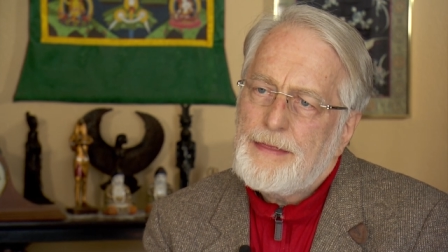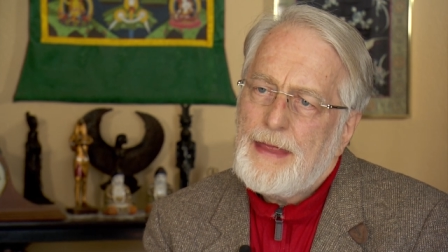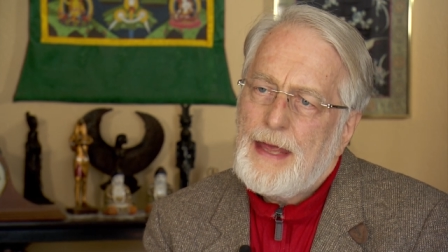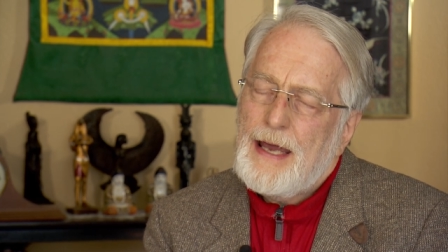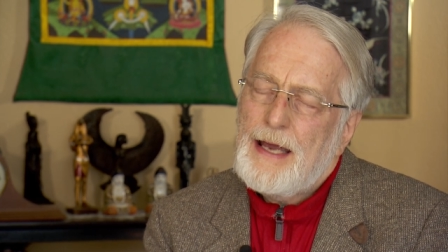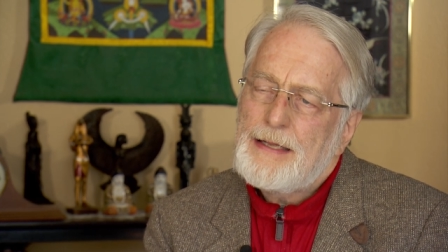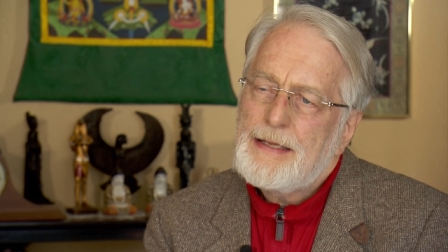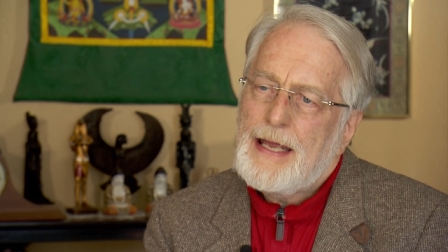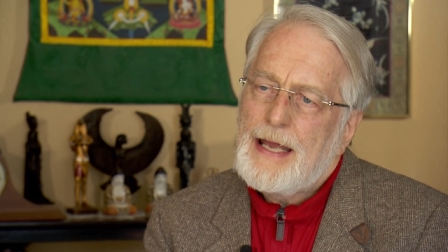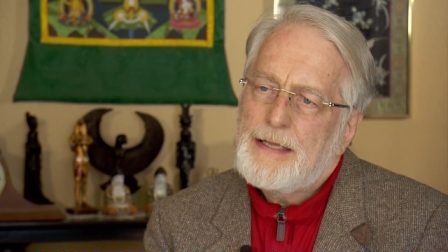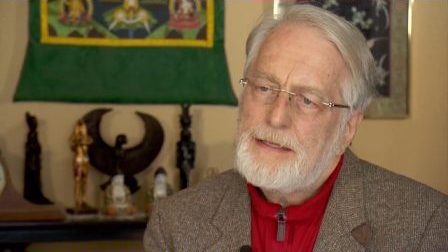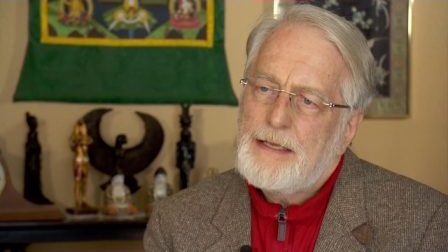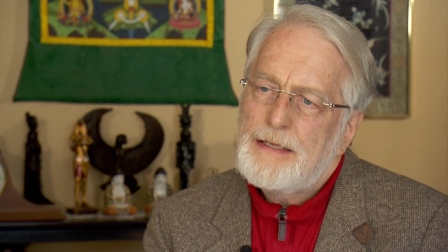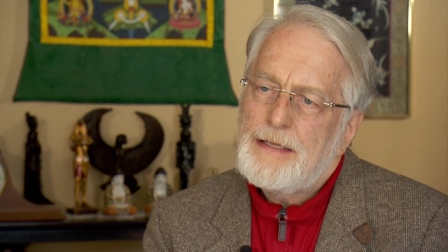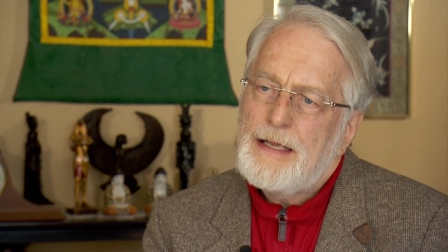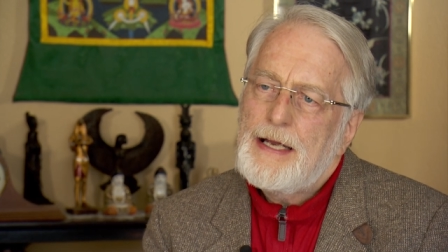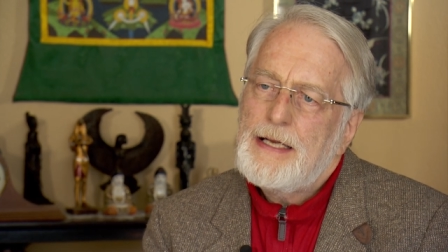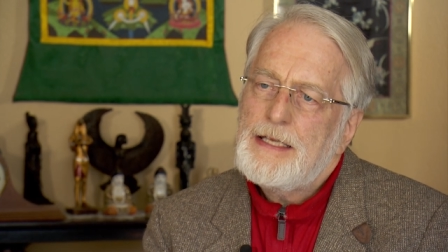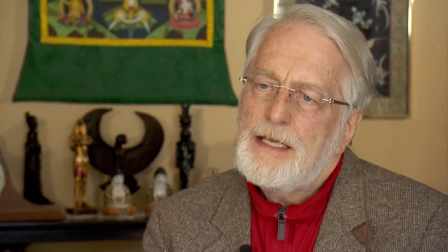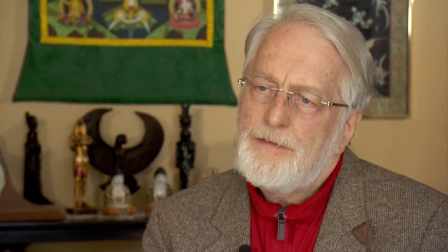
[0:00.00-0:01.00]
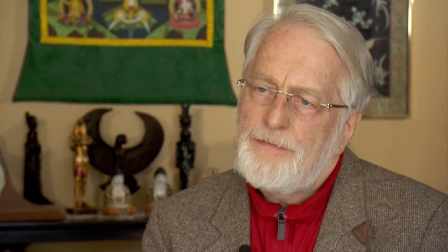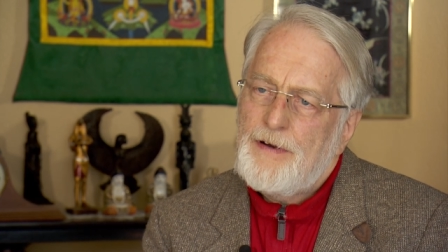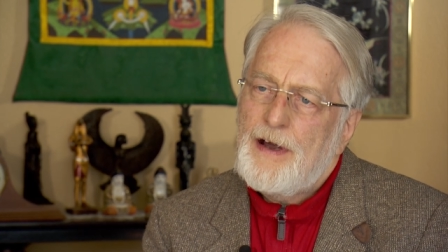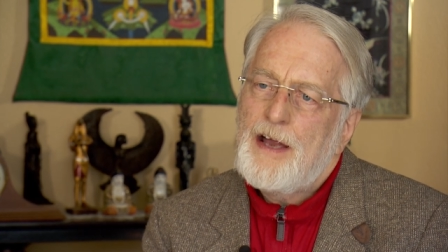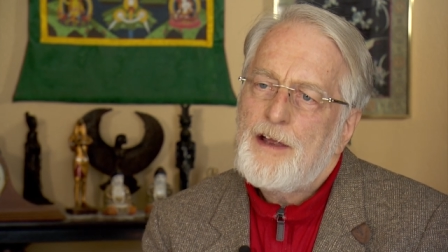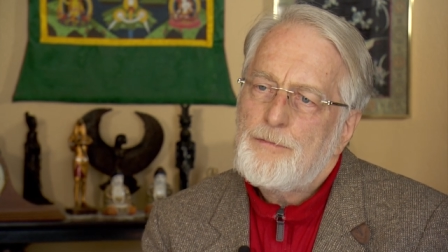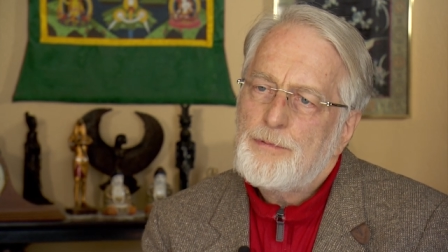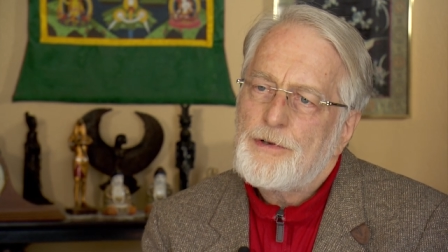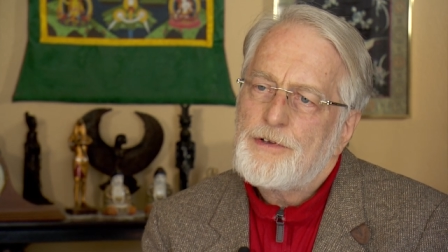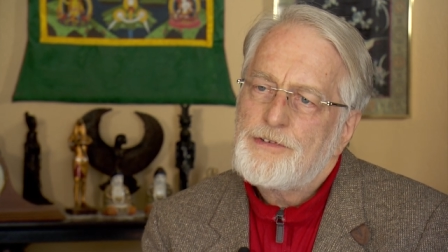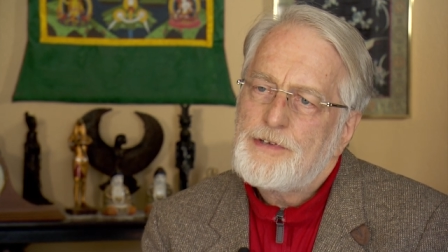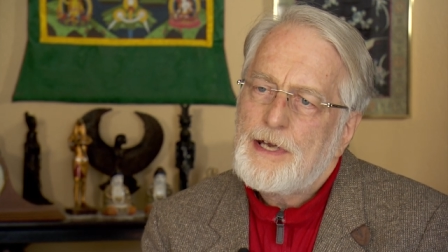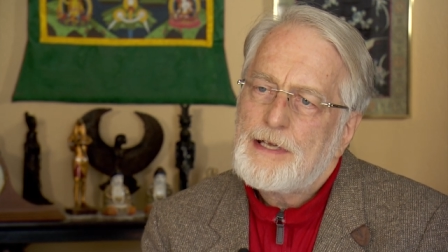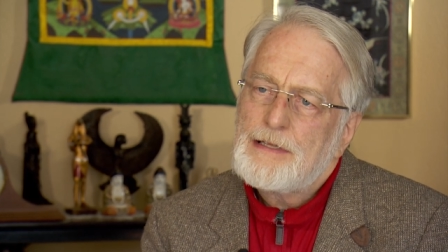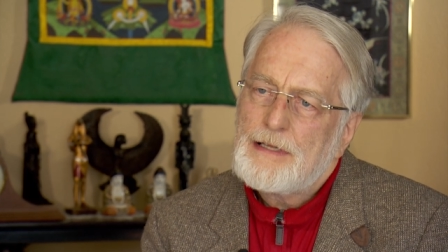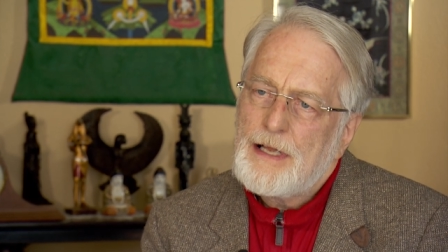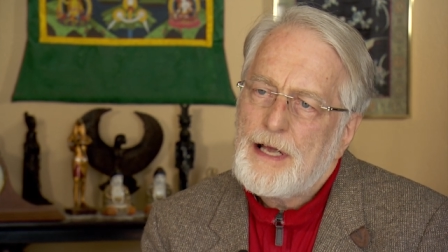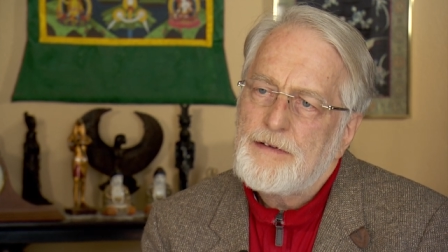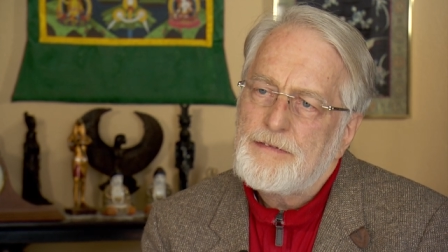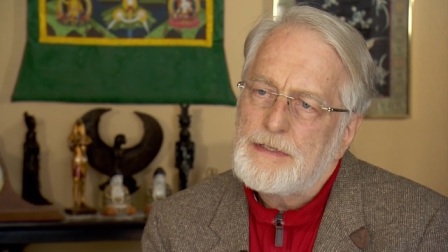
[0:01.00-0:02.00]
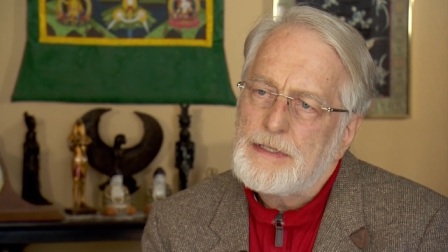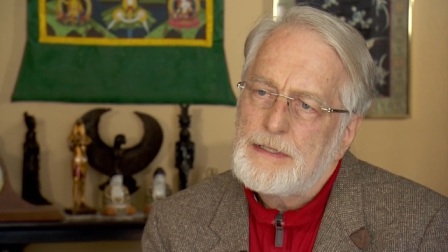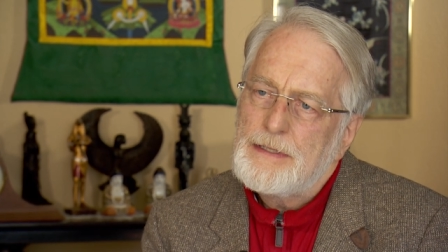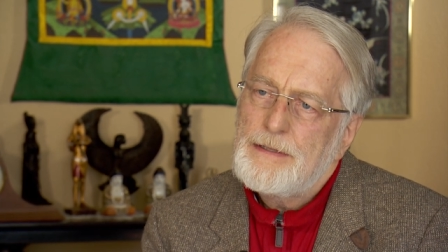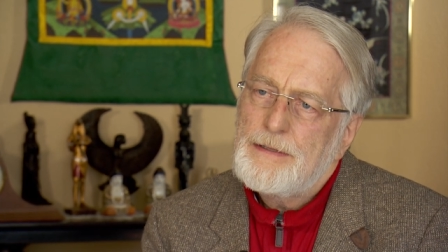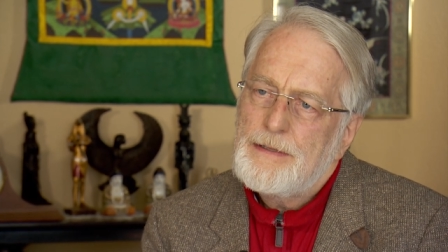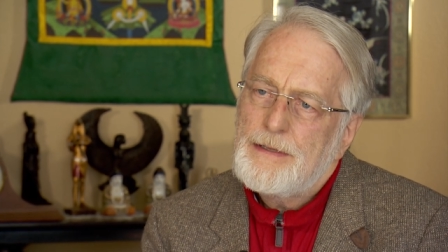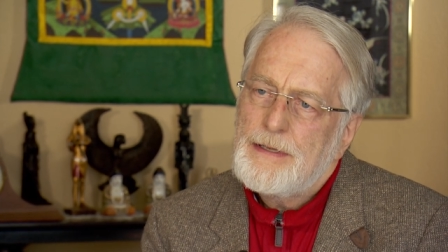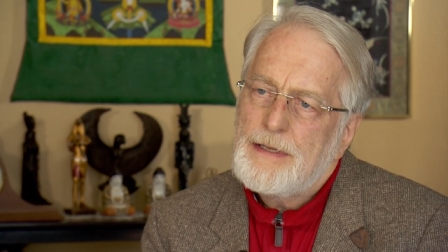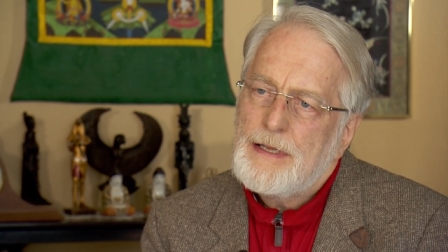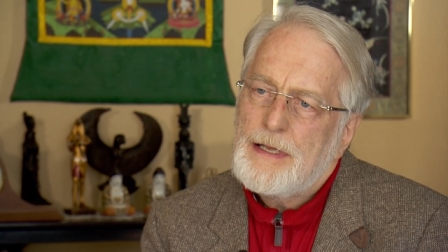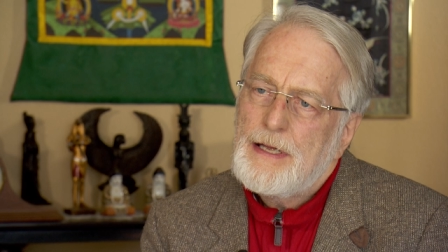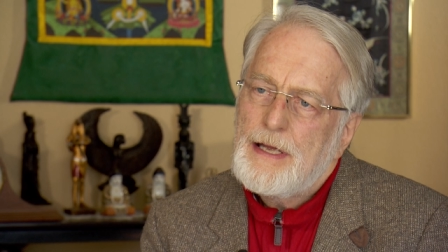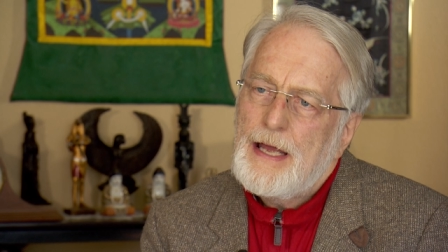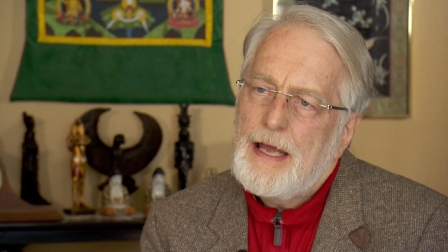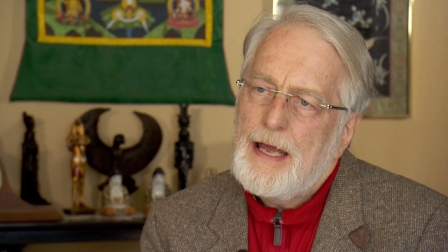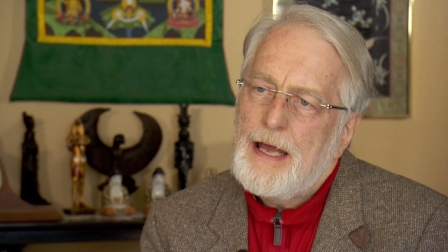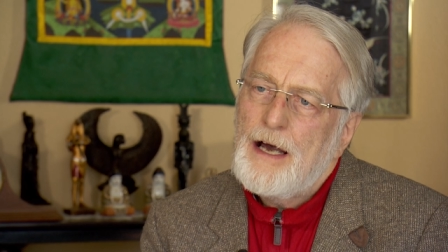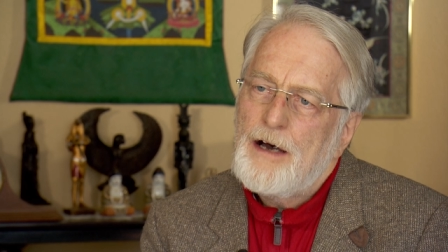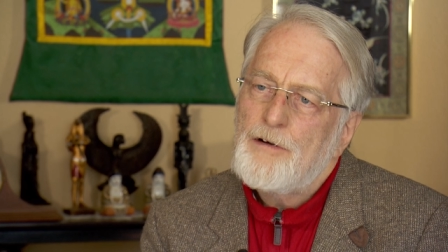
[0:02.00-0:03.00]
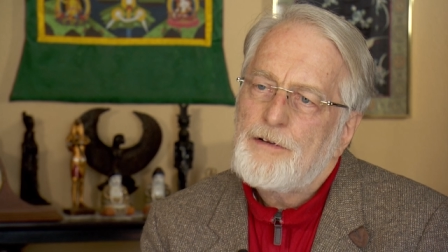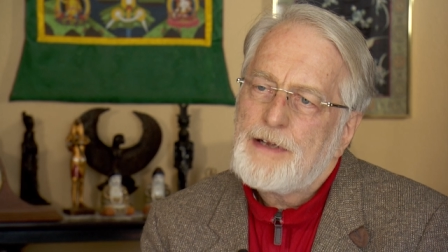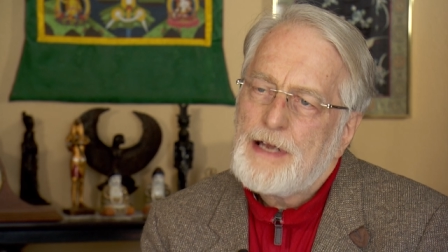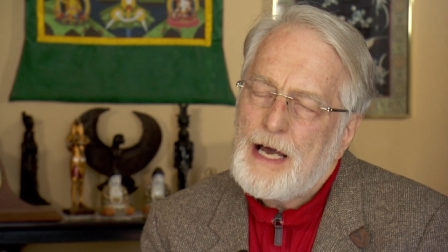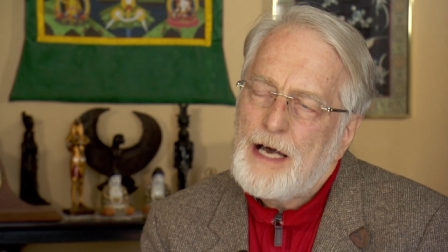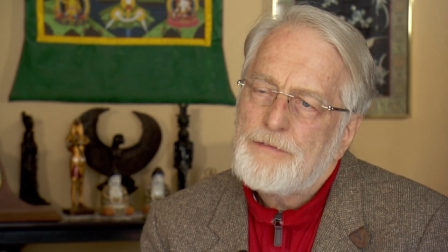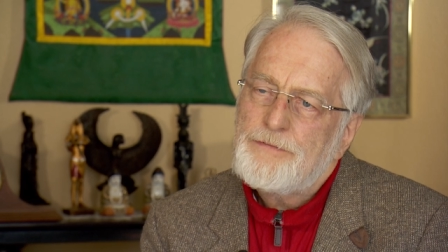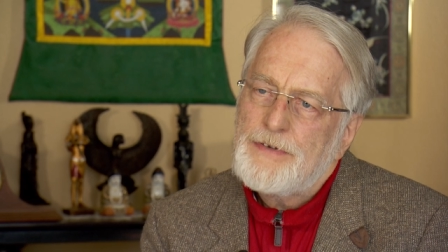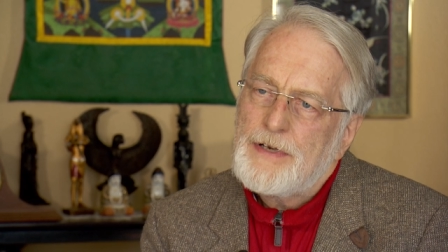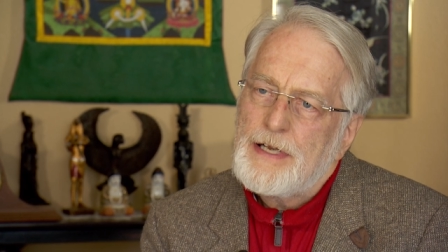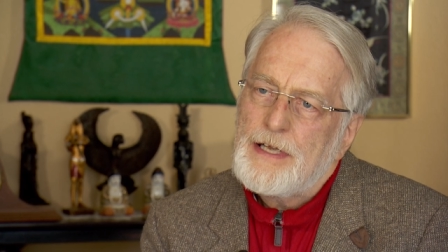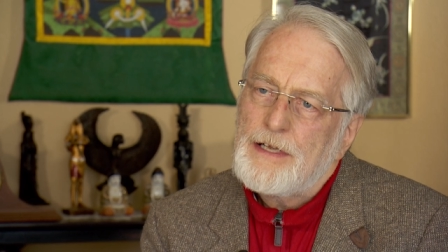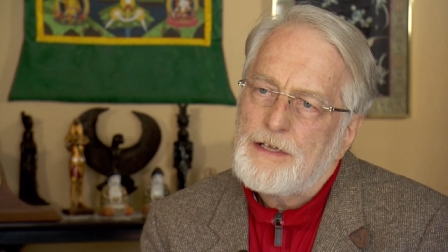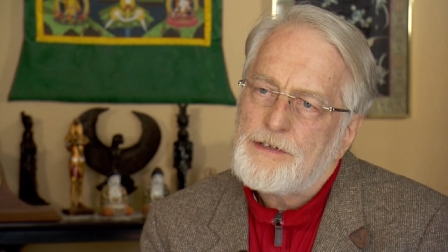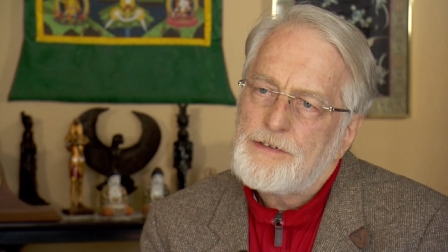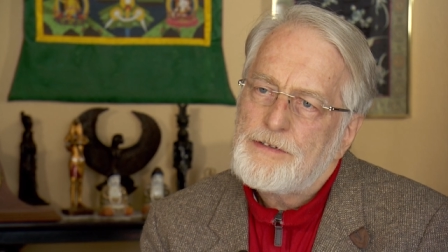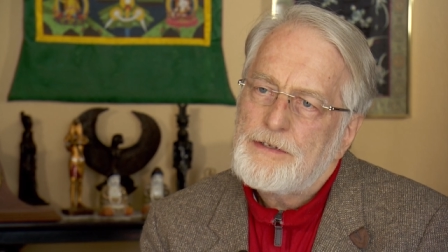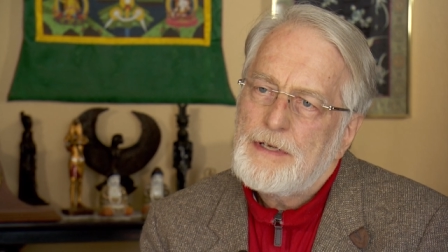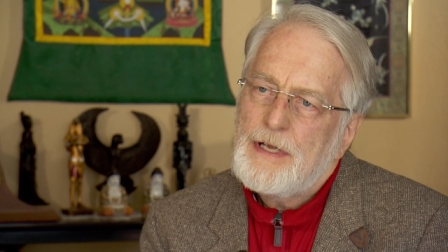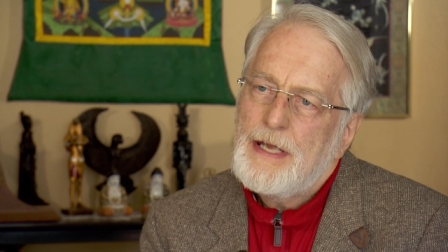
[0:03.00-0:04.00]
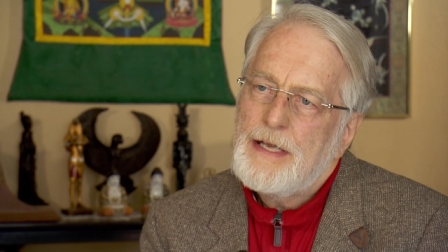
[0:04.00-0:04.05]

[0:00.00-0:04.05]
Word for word: that at the 95% level of confidence.